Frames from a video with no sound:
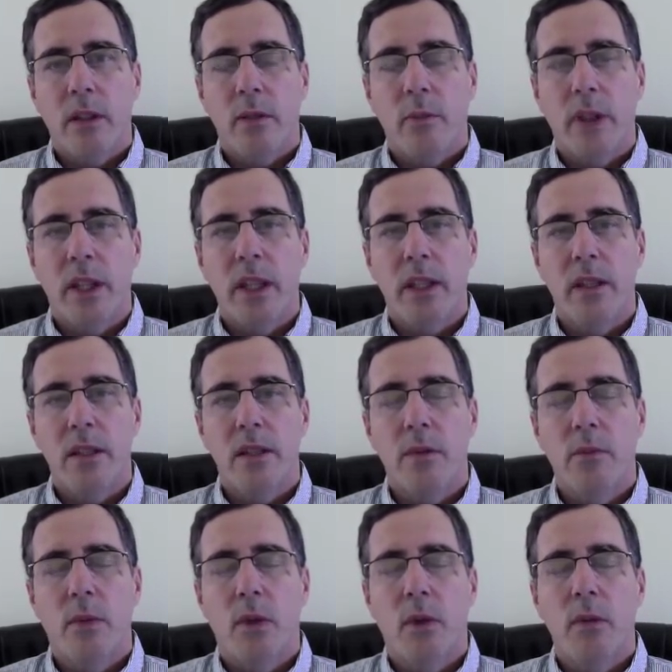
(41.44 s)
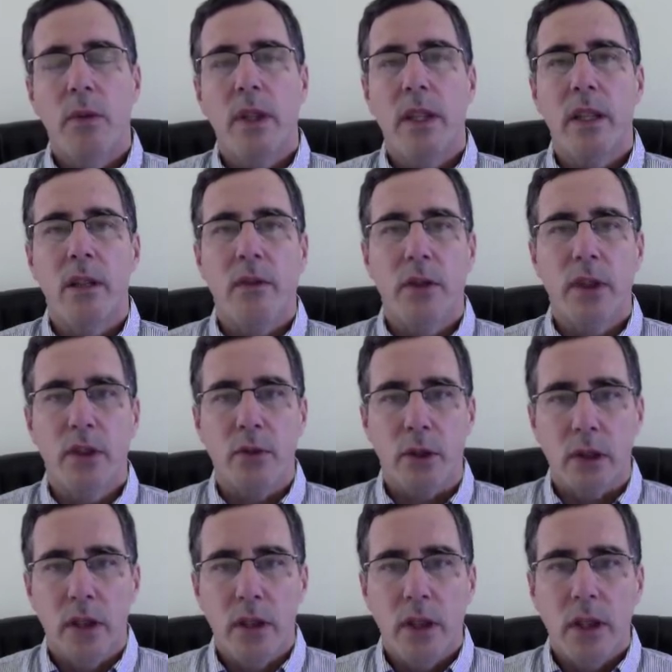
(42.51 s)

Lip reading: begins more with the individual